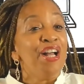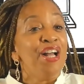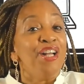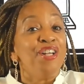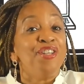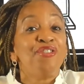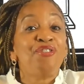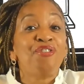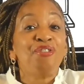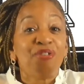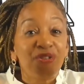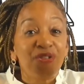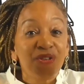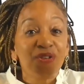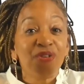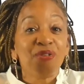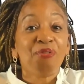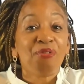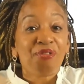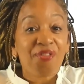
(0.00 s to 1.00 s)
Do
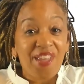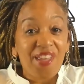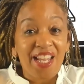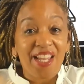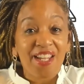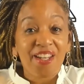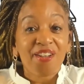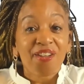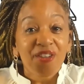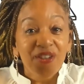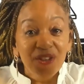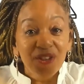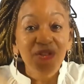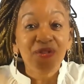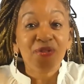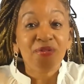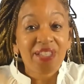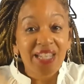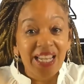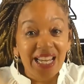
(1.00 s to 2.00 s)
you think
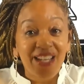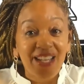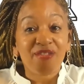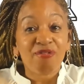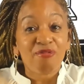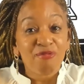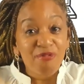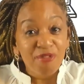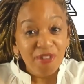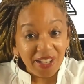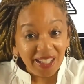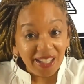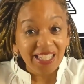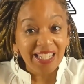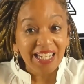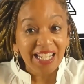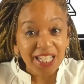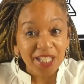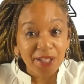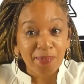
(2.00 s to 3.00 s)
you take really
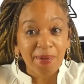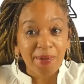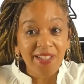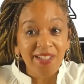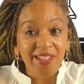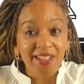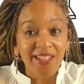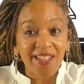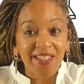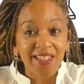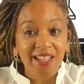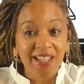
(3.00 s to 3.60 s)
nice pictures?